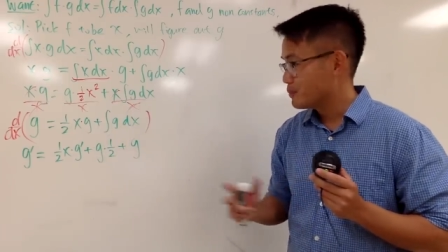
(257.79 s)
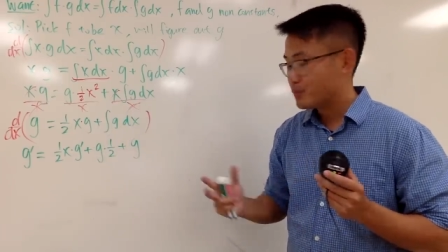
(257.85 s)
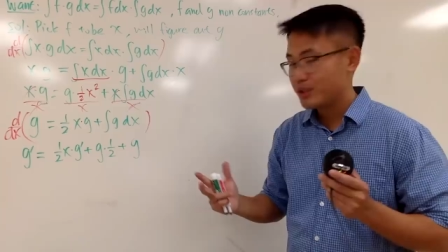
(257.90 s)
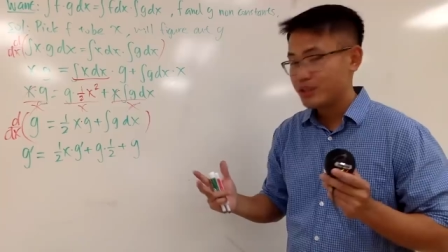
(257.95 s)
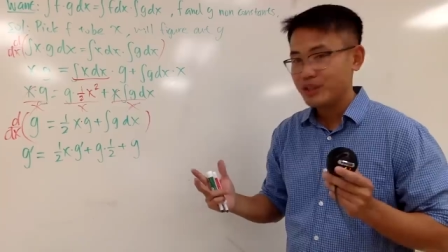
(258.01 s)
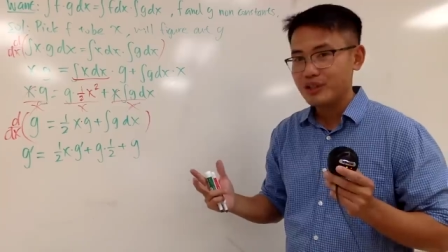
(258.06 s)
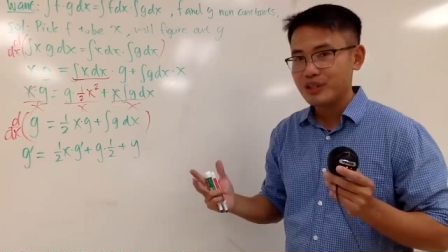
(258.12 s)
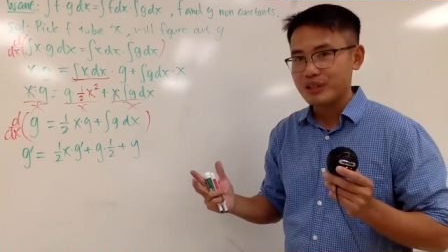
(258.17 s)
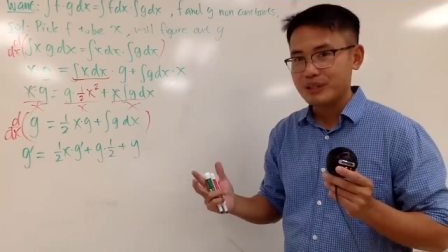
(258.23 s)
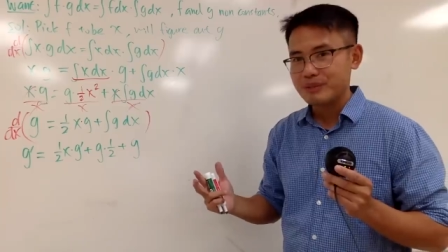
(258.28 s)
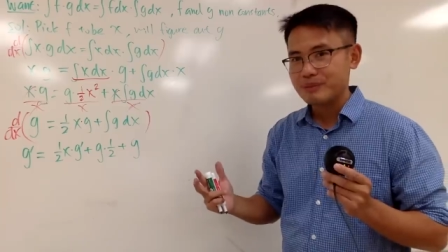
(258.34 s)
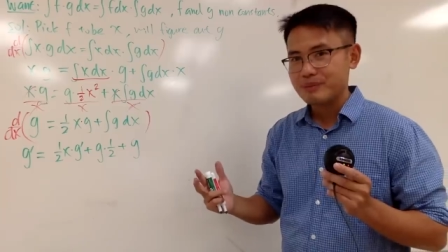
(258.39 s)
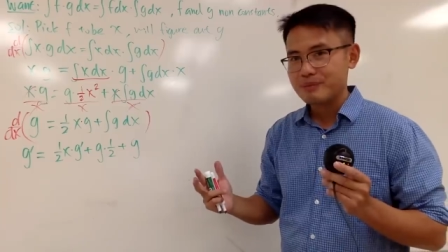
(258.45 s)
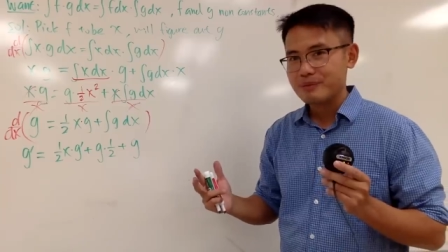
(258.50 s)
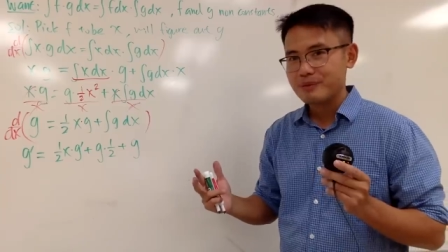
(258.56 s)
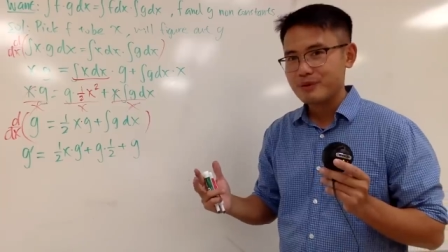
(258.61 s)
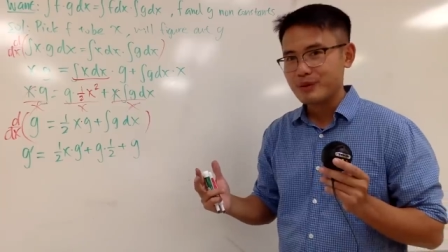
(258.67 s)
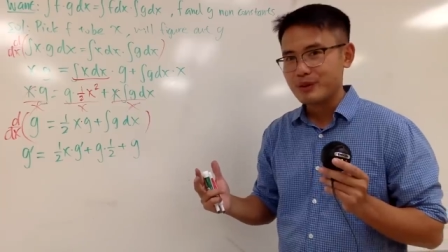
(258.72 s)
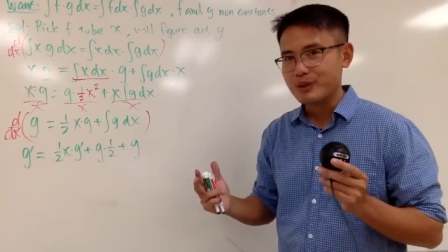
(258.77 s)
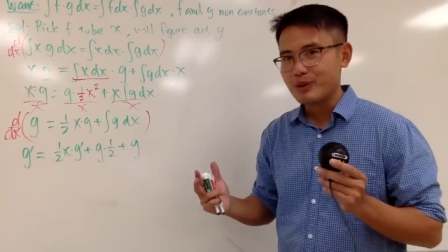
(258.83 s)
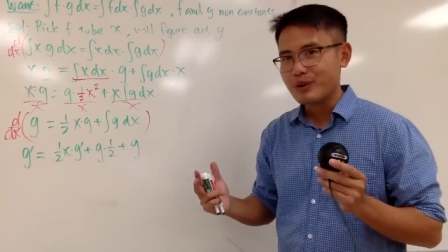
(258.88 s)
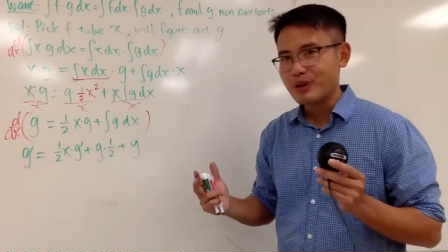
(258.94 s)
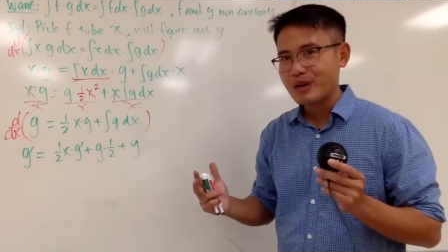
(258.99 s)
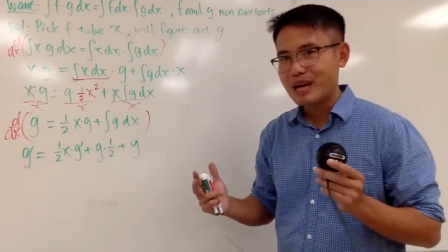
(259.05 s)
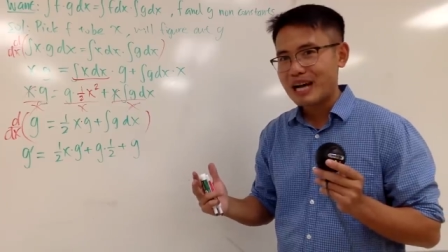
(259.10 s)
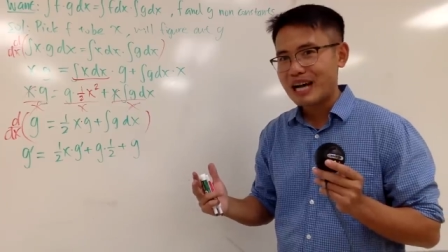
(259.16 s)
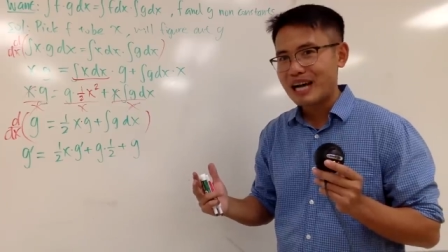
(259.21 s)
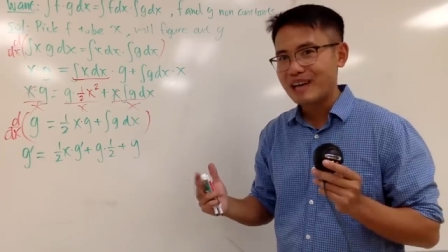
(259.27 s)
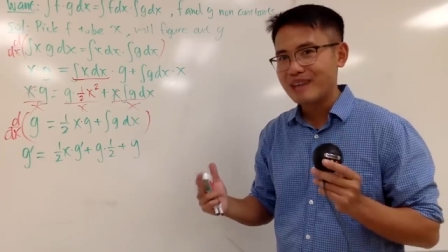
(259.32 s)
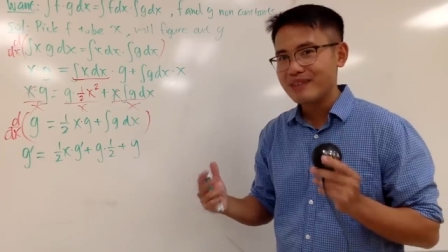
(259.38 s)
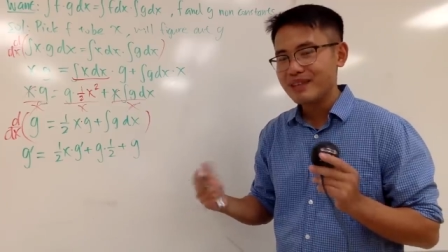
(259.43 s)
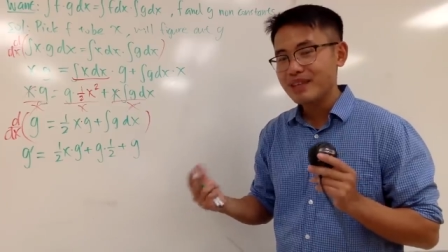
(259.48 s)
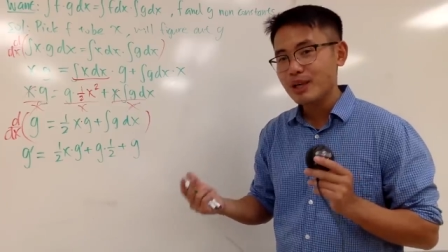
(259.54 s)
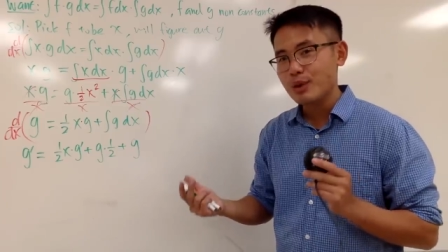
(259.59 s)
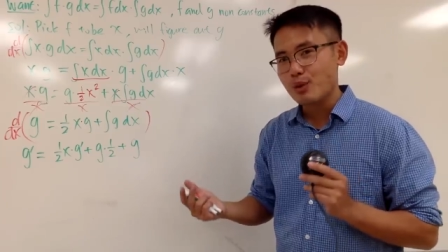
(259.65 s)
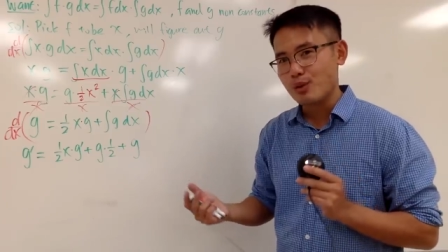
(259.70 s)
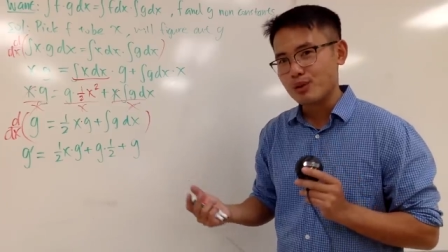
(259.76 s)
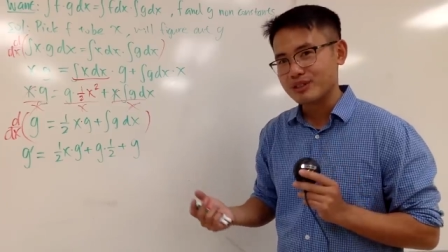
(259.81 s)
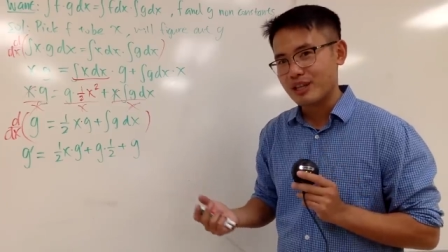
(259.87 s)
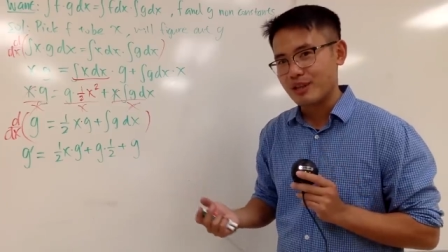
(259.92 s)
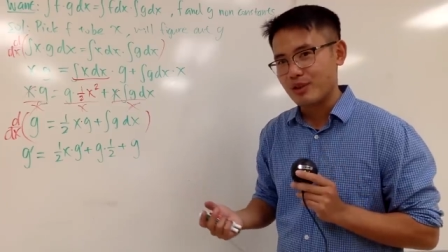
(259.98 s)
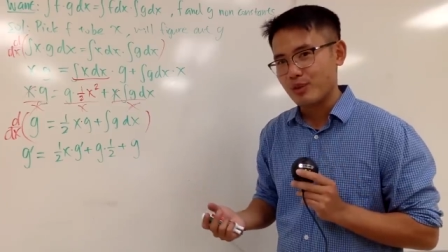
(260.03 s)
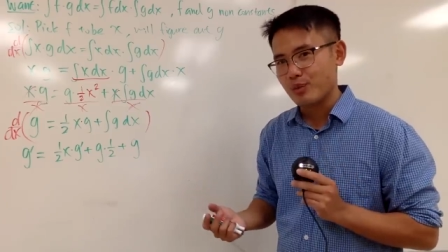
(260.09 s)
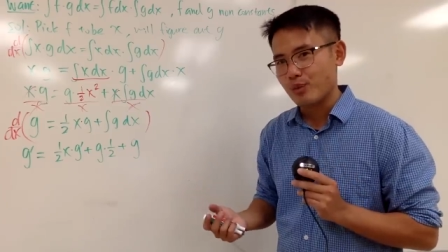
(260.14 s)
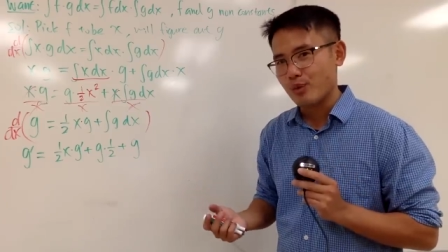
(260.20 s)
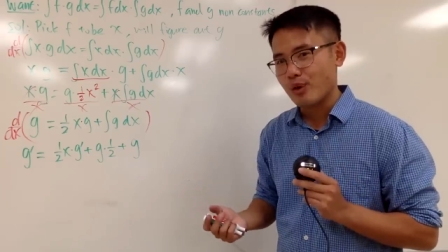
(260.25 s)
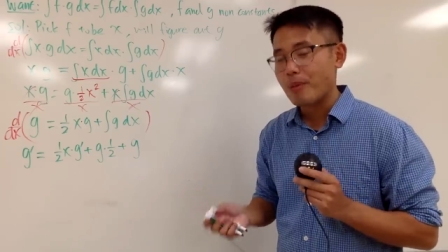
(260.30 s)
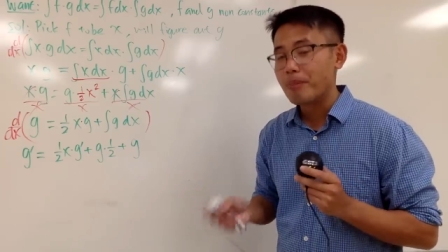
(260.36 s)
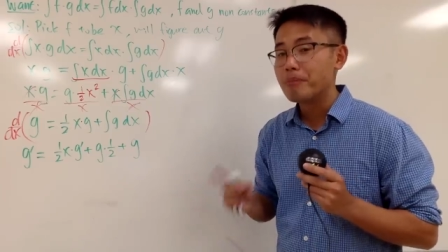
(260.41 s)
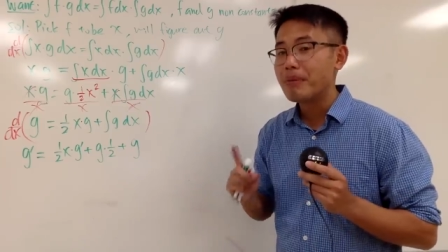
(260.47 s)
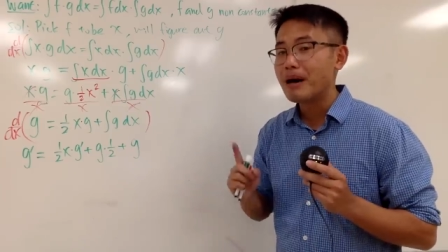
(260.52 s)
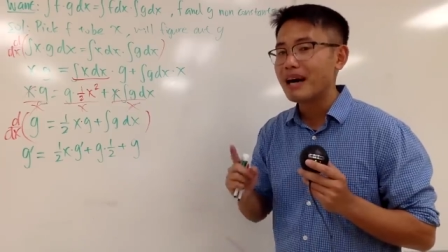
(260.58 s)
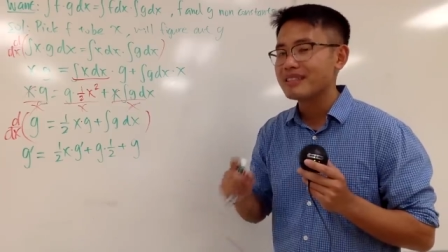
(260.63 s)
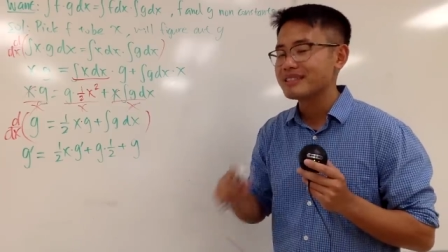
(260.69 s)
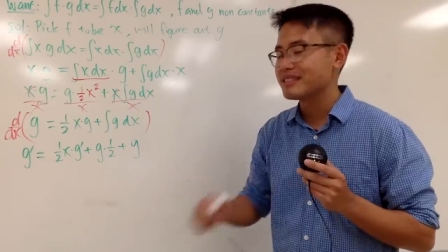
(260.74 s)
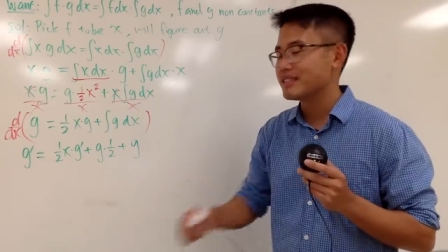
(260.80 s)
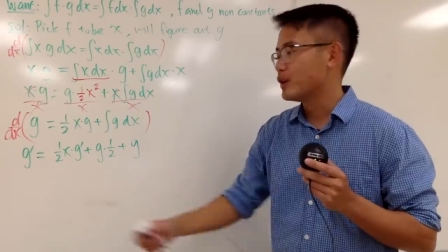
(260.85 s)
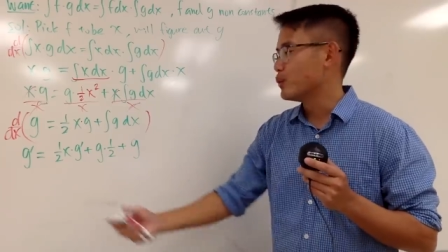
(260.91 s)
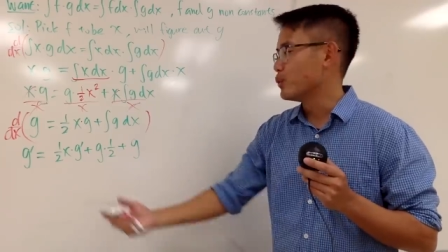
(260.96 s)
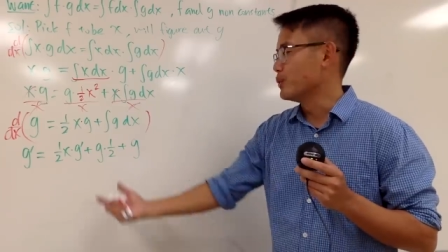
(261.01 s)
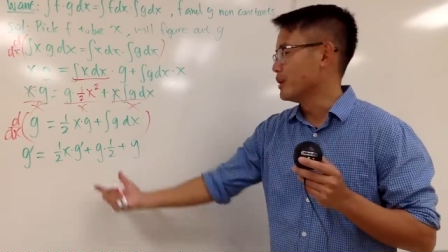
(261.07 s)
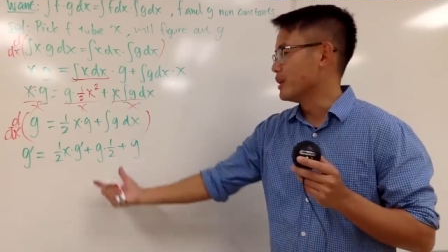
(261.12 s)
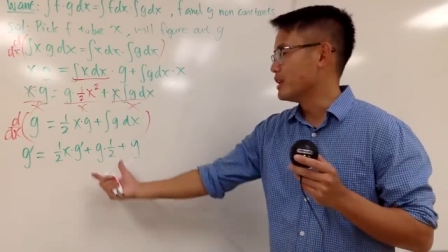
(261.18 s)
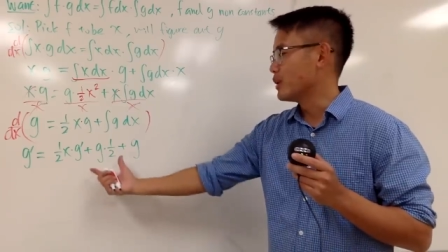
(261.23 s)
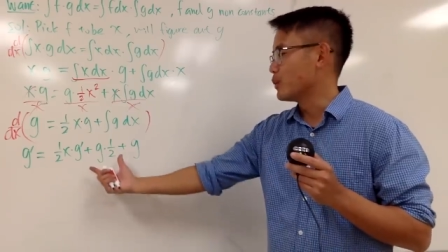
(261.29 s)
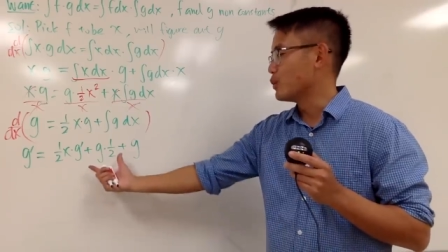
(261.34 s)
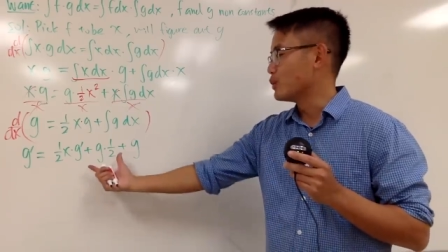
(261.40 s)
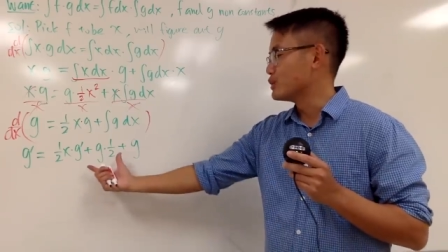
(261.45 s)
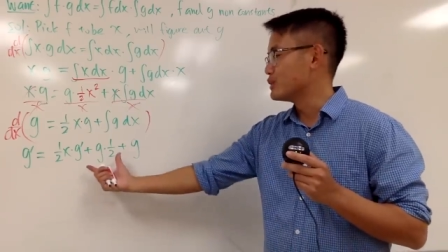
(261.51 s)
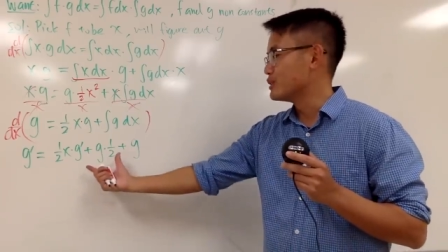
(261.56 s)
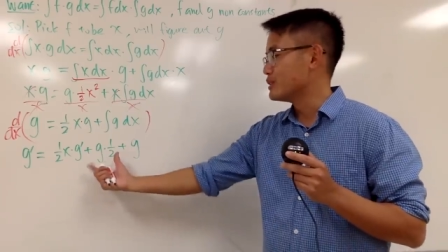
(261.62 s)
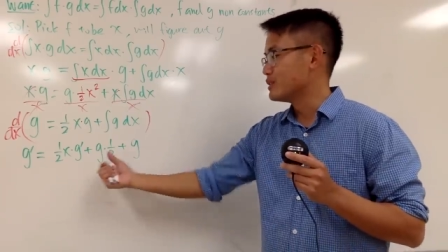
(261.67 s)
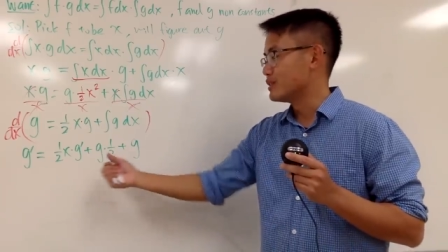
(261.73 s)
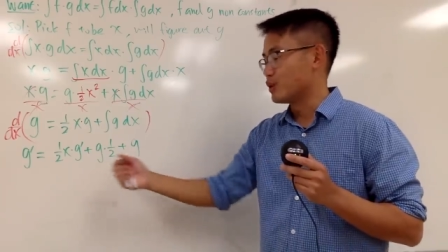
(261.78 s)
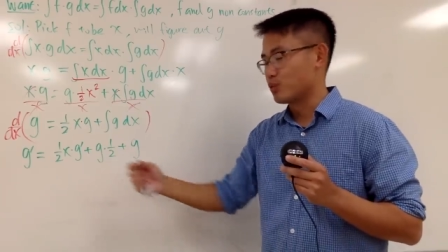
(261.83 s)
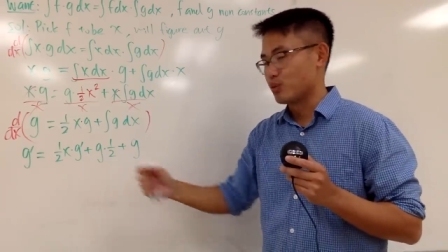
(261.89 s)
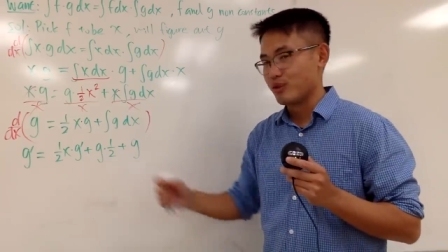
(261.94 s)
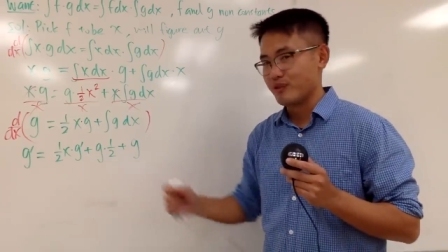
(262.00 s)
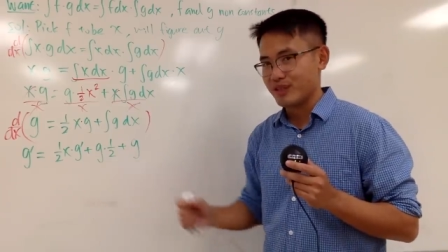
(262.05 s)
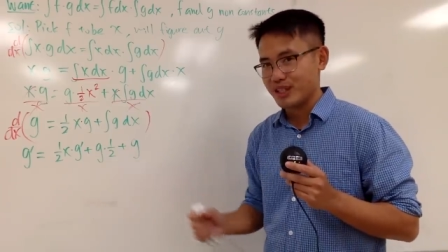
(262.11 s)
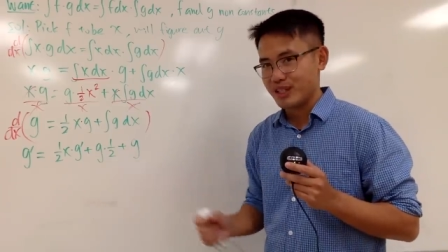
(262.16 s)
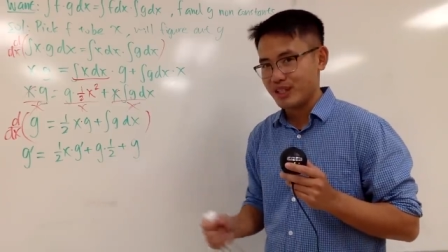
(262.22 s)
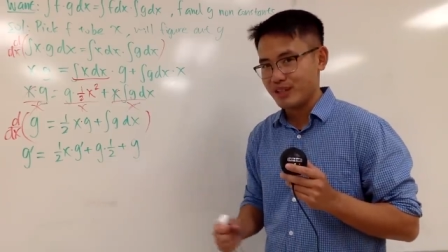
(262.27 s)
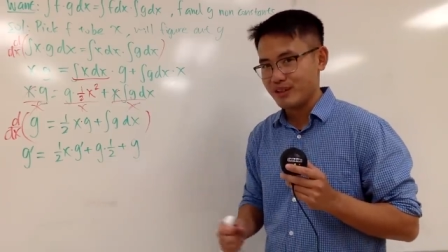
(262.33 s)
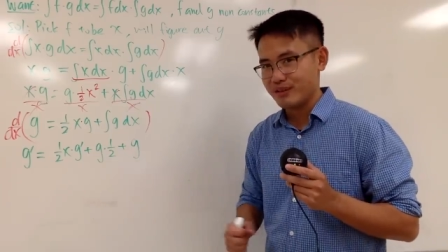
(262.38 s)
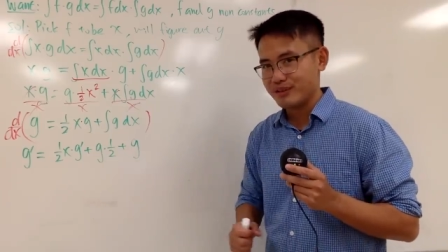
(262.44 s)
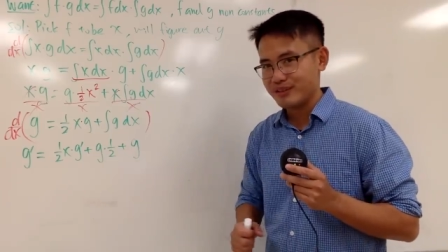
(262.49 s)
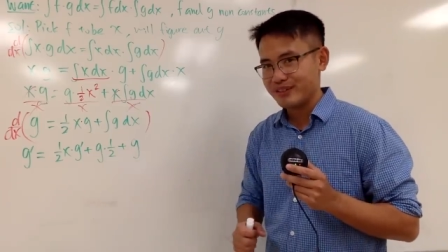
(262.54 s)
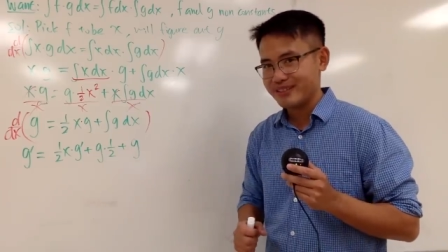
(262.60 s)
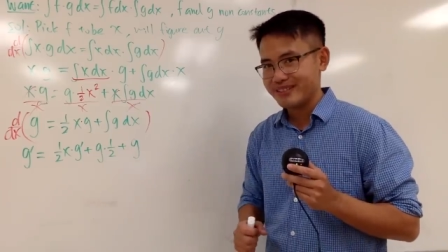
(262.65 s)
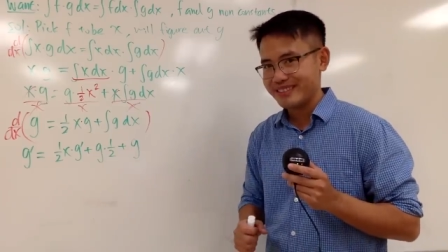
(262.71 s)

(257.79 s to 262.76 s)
Pretty good. We don't have integrals anymore, but we end up with derivatives.